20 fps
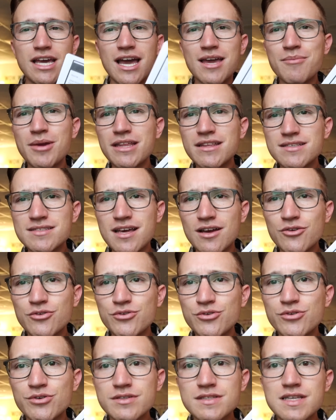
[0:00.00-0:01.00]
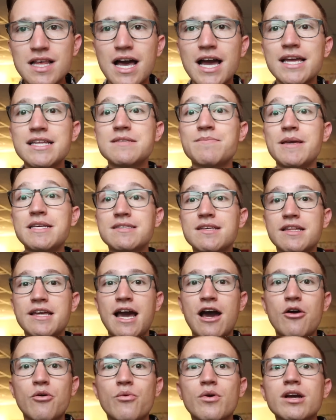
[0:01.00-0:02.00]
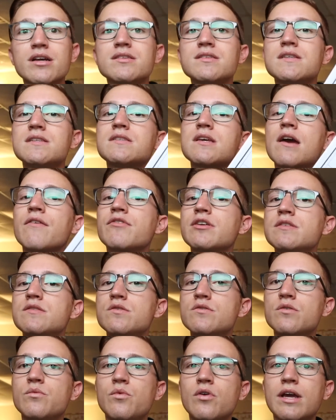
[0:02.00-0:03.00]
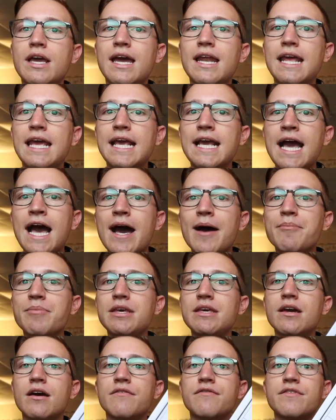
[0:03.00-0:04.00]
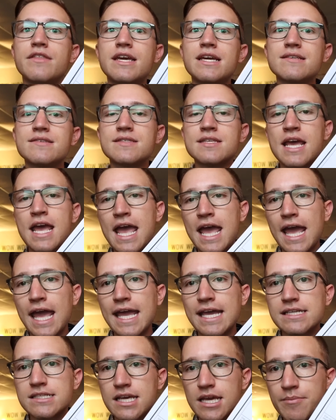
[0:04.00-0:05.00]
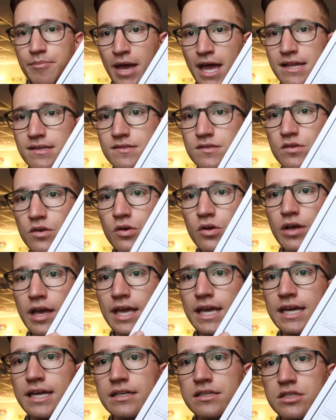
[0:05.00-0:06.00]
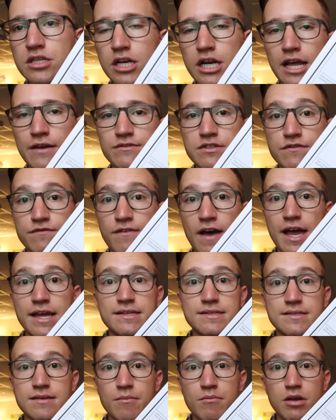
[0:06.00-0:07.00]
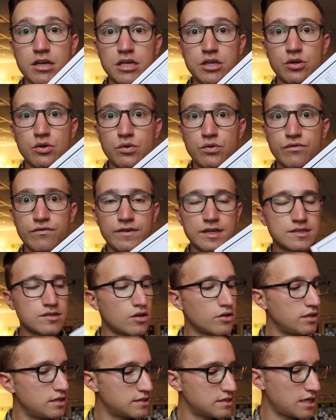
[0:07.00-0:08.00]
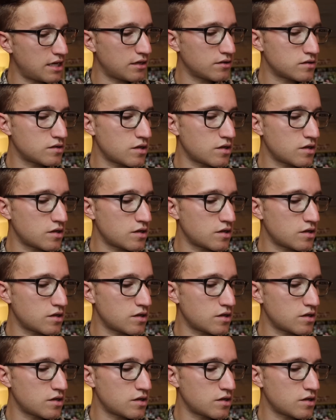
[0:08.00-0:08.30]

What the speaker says: I made this on Google Slides. Basically how it works is every student will get a copy of this and a pencil, and they're gonna have to find somebody who fits all these things.